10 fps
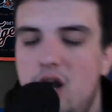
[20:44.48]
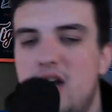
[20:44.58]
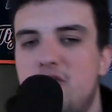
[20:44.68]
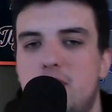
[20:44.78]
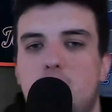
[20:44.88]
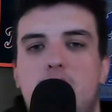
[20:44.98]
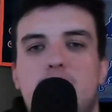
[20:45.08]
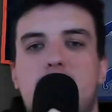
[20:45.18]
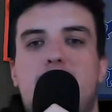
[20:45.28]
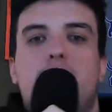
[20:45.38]
All right, everybody,
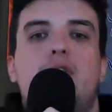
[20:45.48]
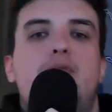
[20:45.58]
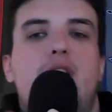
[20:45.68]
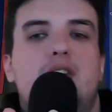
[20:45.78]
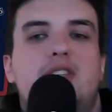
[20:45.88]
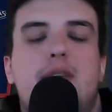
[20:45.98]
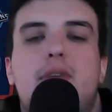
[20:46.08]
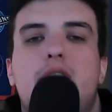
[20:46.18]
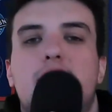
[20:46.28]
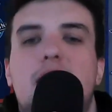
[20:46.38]
welcome back. Third and final
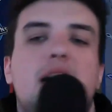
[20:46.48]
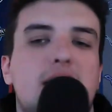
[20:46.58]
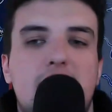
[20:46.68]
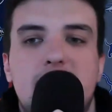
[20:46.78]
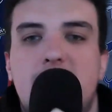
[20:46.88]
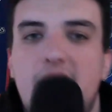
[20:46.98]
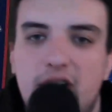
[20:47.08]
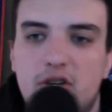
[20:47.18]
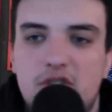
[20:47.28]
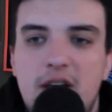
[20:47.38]
segment here, Locked On
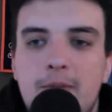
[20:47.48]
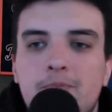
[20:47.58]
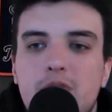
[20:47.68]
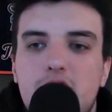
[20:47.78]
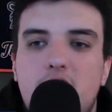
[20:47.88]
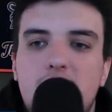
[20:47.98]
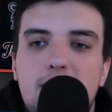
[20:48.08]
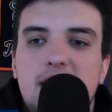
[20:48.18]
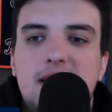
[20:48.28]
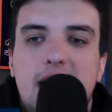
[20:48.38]
Tigers, talking
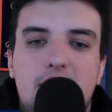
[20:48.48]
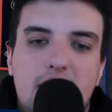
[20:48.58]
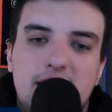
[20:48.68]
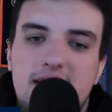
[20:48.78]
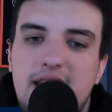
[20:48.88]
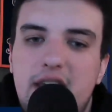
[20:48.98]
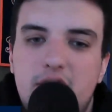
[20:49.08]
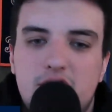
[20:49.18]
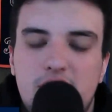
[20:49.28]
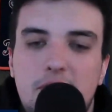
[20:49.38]
about Tyler
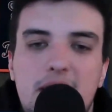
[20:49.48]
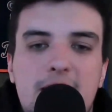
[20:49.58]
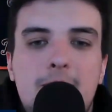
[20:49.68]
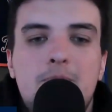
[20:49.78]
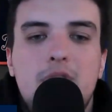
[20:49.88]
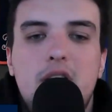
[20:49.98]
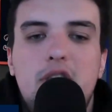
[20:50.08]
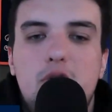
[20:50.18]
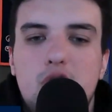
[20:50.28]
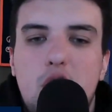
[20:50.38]
Alexander. So
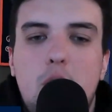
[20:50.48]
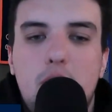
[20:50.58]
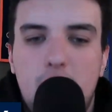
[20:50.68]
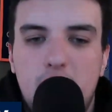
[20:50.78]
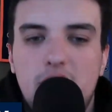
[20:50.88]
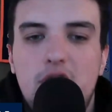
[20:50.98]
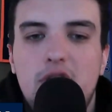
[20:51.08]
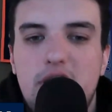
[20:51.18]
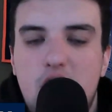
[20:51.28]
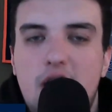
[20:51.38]
there was a quote
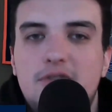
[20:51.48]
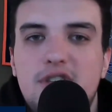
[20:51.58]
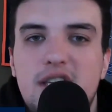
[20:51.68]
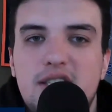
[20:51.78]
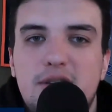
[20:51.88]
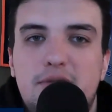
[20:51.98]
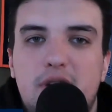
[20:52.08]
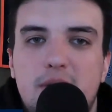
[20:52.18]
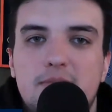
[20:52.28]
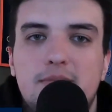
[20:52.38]
earlier in the offseason
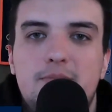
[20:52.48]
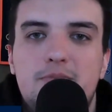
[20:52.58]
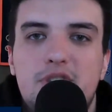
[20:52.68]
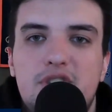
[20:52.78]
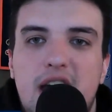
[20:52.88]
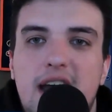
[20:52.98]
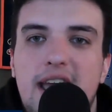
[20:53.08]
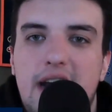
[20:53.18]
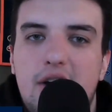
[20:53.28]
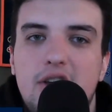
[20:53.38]
from
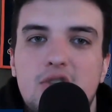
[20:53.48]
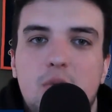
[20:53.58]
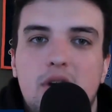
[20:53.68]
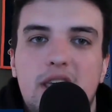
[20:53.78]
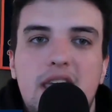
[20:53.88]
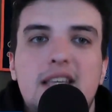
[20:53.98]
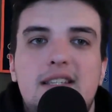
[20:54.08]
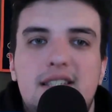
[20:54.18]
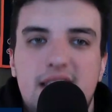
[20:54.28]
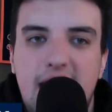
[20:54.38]
Scott Harris where he
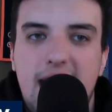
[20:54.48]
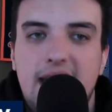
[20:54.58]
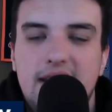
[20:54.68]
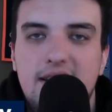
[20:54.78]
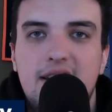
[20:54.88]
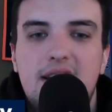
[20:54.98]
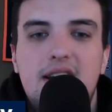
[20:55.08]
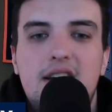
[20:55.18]
said,